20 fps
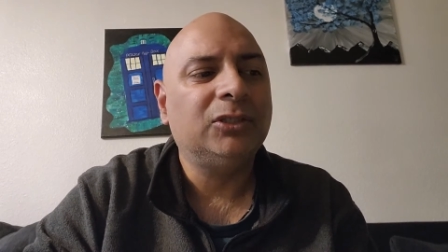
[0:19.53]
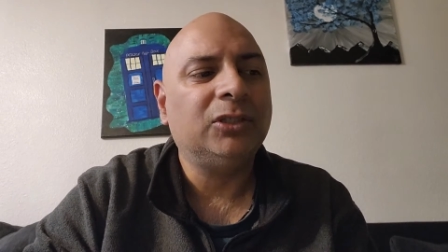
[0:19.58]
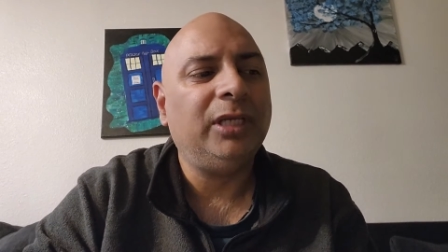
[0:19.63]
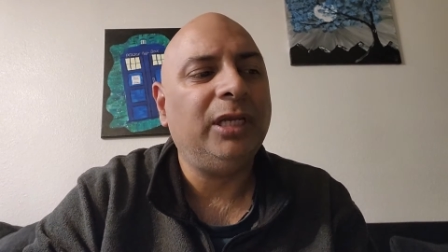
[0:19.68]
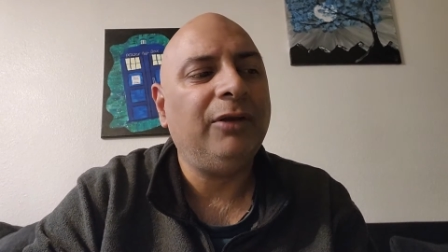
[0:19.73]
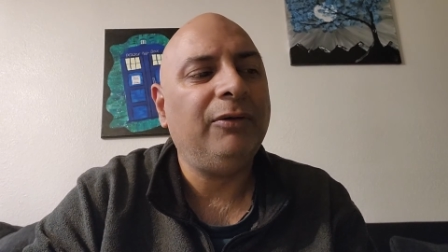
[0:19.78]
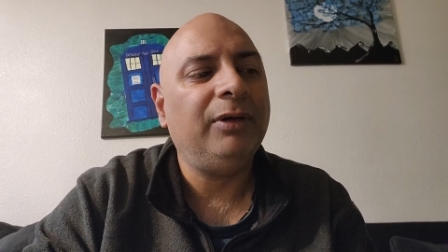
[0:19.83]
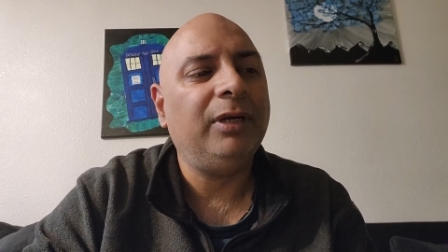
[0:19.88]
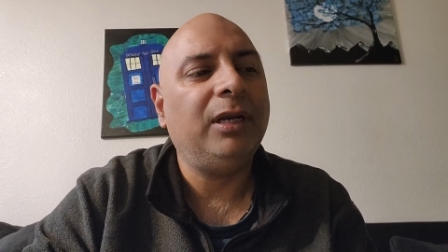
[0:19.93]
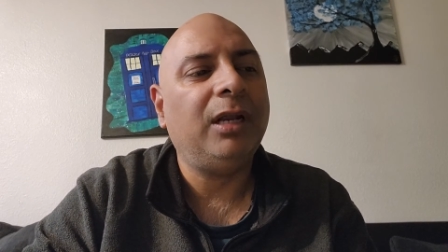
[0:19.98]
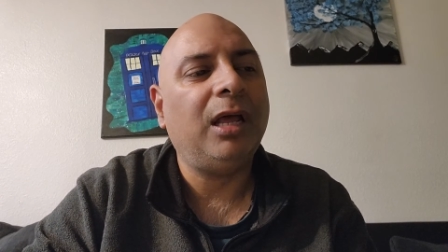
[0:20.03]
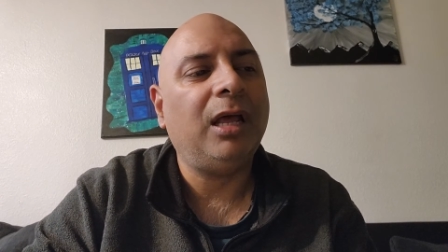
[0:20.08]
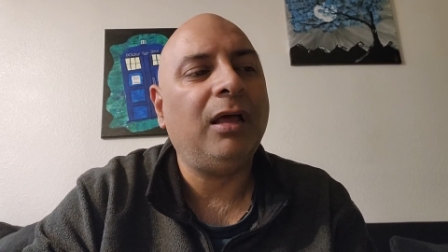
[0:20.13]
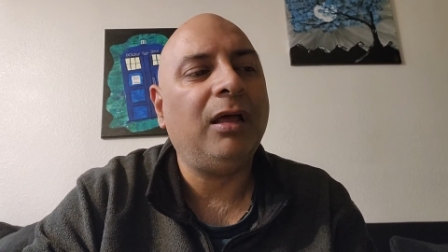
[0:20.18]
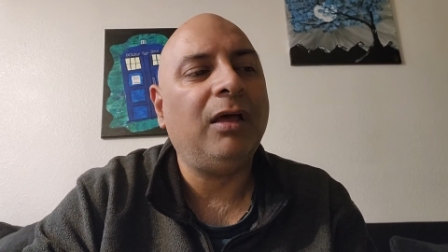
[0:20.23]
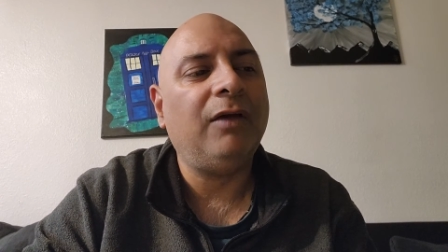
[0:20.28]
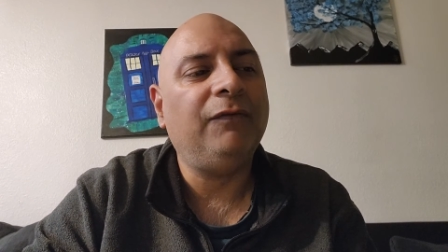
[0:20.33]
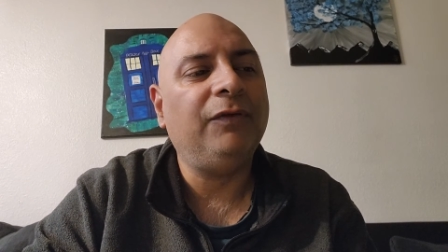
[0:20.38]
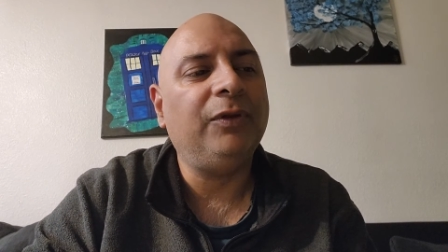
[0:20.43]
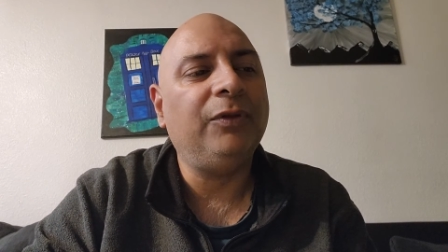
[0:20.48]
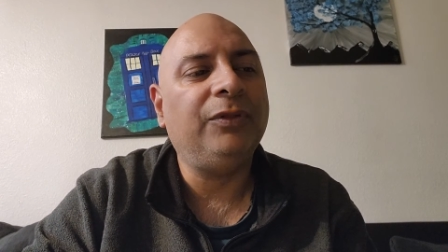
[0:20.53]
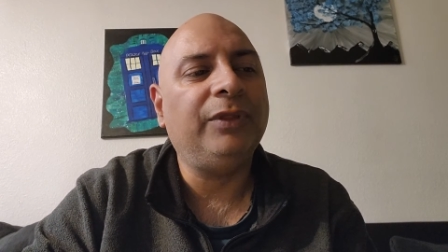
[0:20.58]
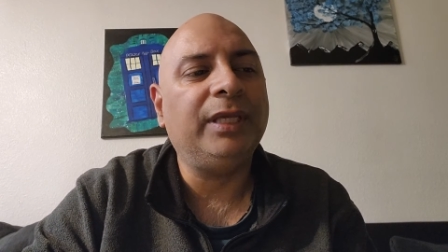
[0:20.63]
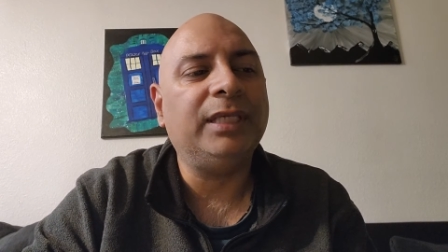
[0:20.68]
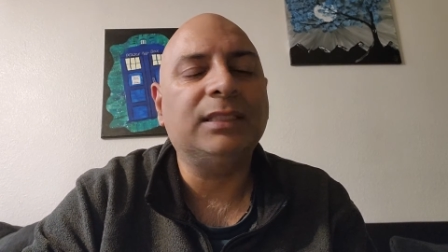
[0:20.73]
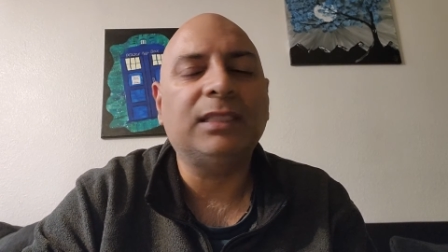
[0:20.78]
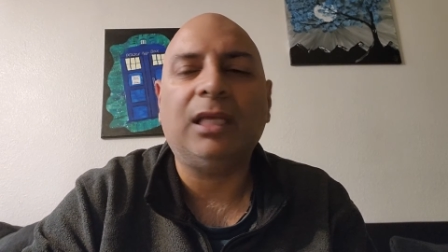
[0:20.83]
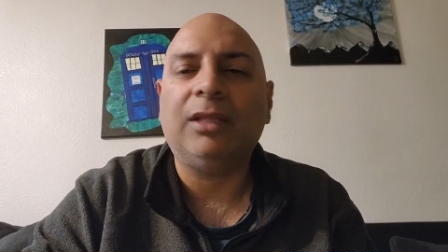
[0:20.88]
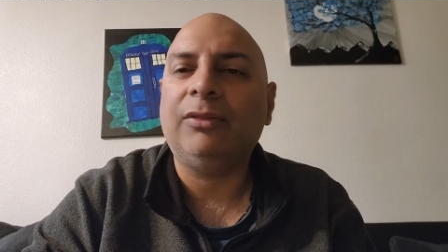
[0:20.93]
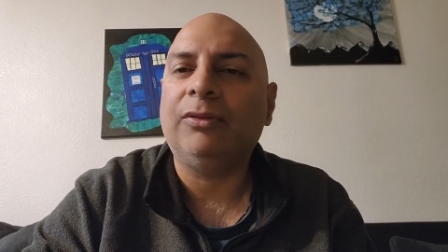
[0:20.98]
So here are a, few
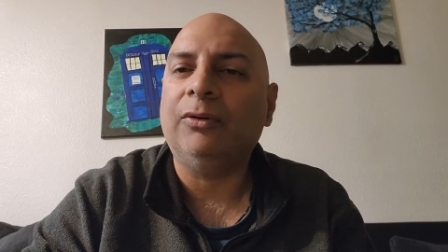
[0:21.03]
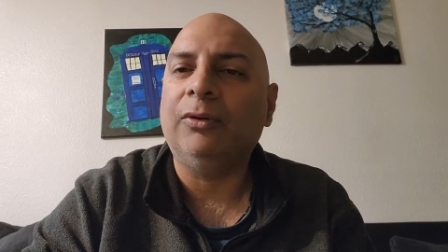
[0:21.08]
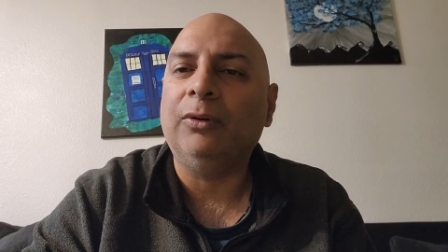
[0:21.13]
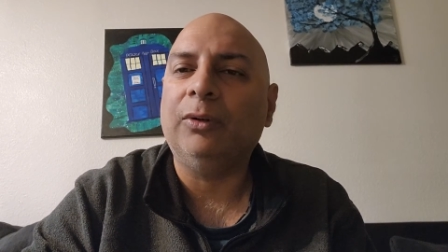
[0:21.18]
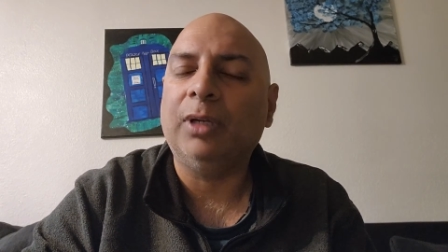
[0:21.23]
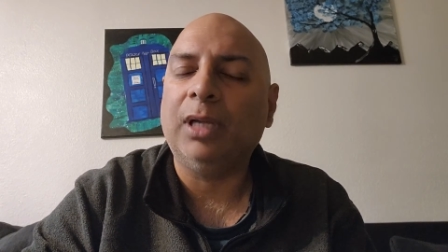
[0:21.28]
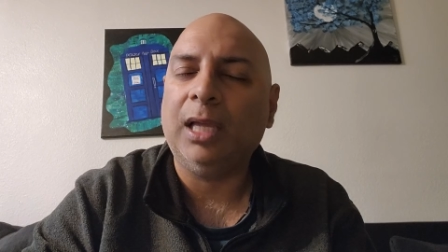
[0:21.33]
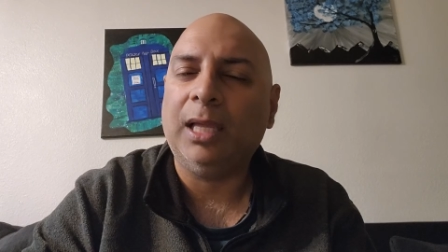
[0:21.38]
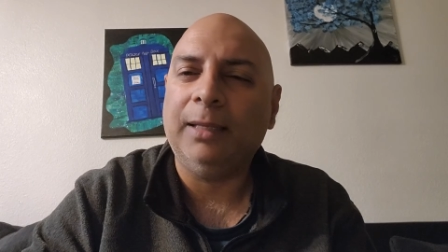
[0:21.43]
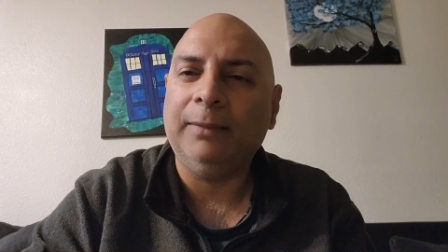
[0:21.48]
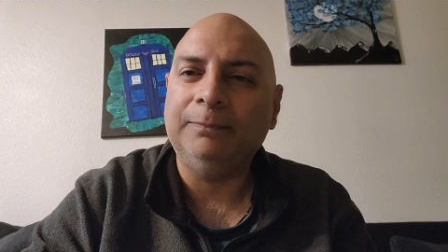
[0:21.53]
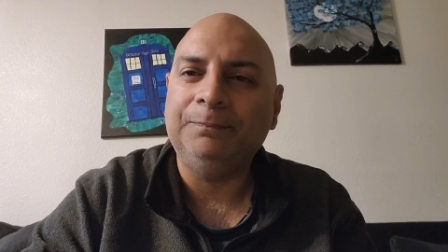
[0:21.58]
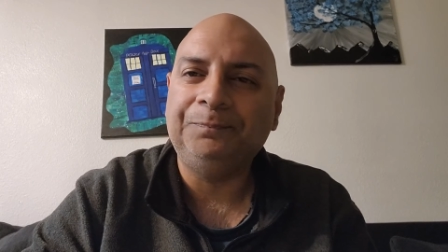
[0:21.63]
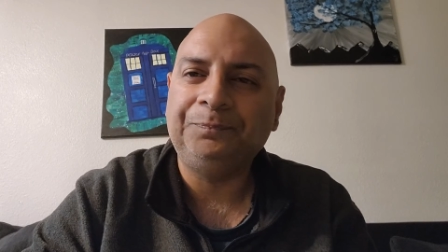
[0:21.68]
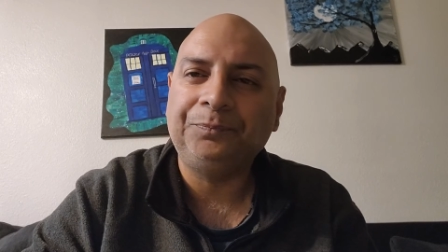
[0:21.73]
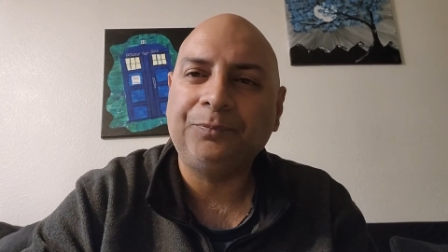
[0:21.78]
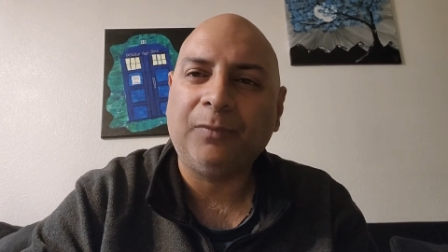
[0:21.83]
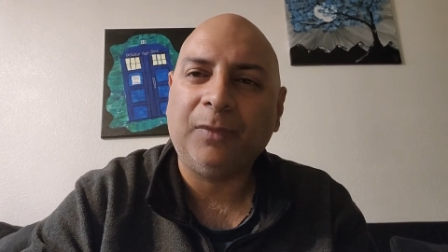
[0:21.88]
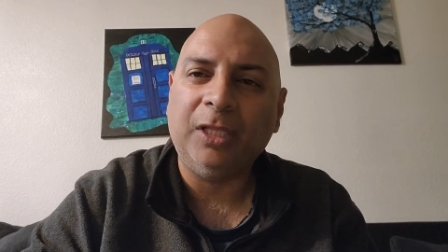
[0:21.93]
things I thought um,